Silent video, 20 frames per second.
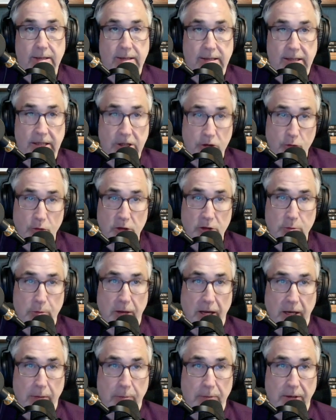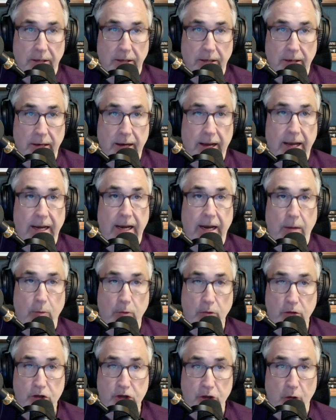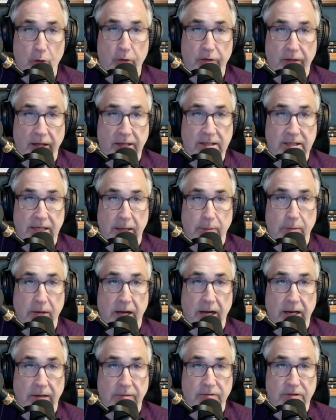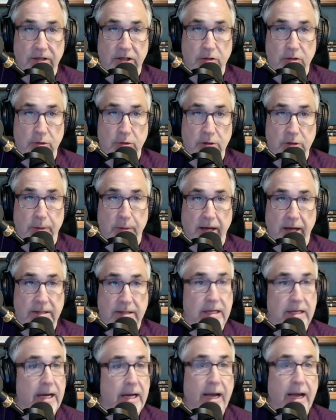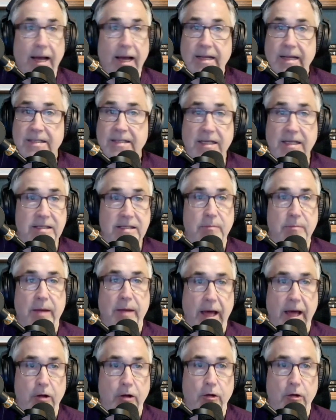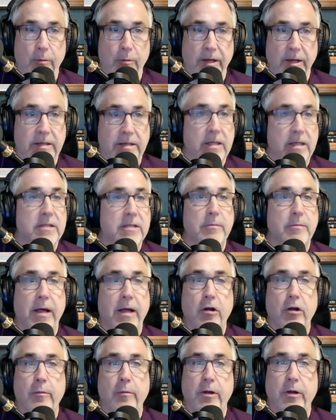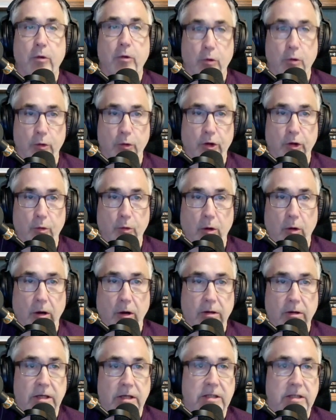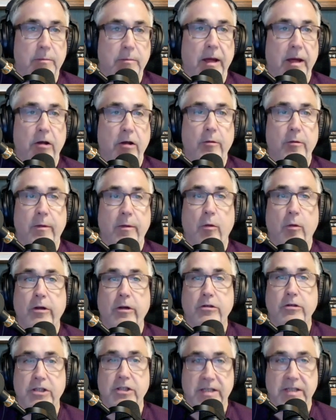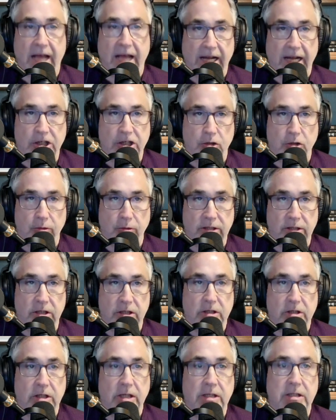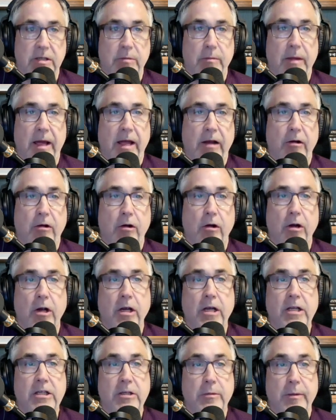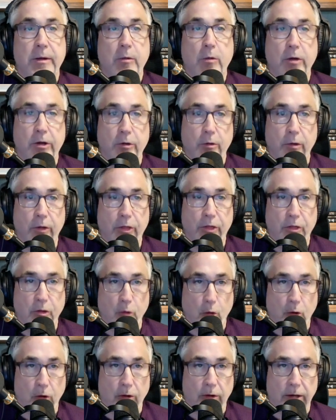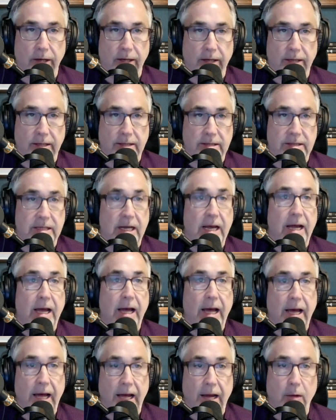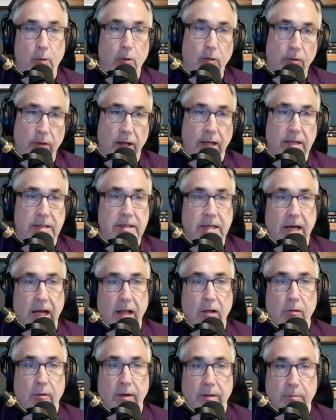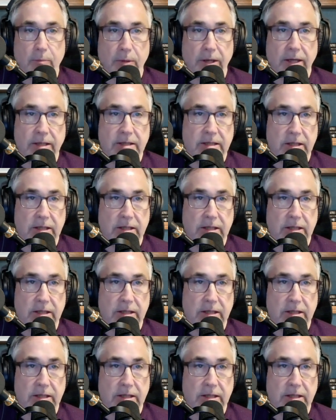Disrespect me, and I will show you that same kind of disrespect. It doesn't matter to me. It doesn't matter to me who you are. It doesn't matter to me what your stature is. It doesn't matter to me what your authority is. I will not tolerate being